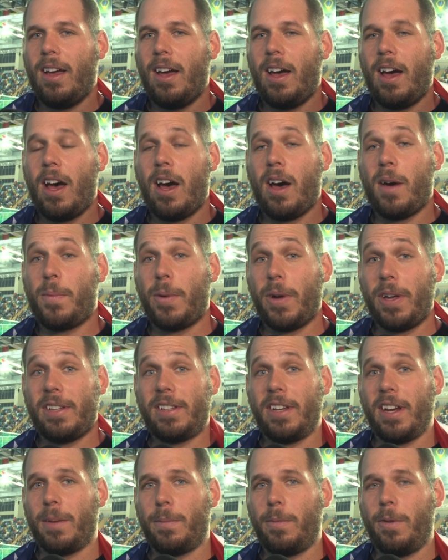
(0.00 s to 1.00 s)
I'll probably
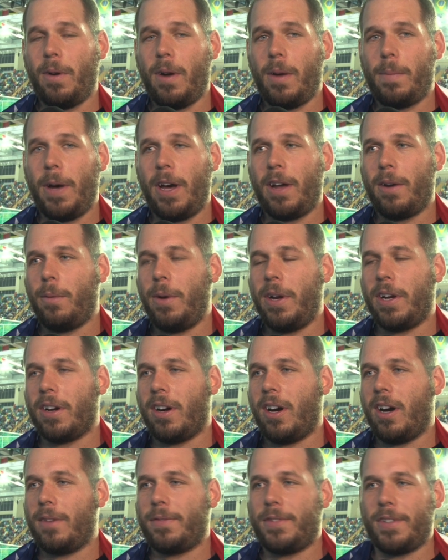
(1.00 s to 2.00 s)
take a, about a week
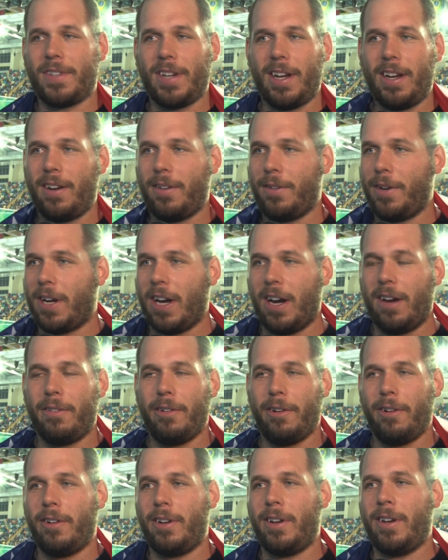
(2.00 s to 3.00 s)
off, just kind of
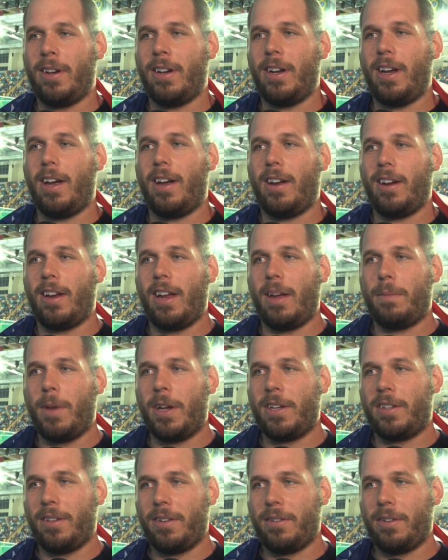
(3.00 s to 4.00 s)
recover and uh, get
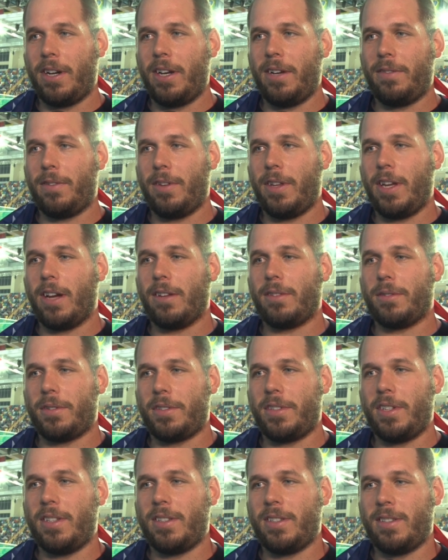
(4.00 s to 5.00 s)
mentally ready for the outdoor
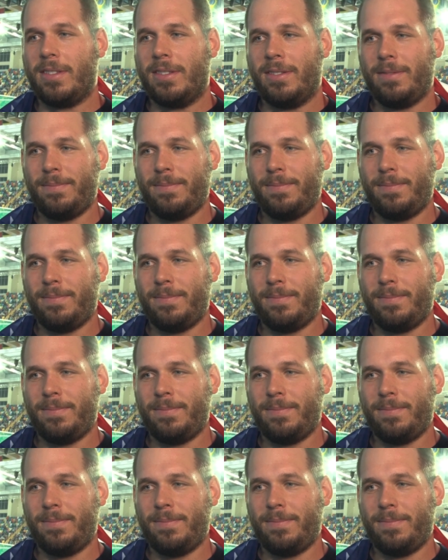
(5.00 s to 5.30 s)
season.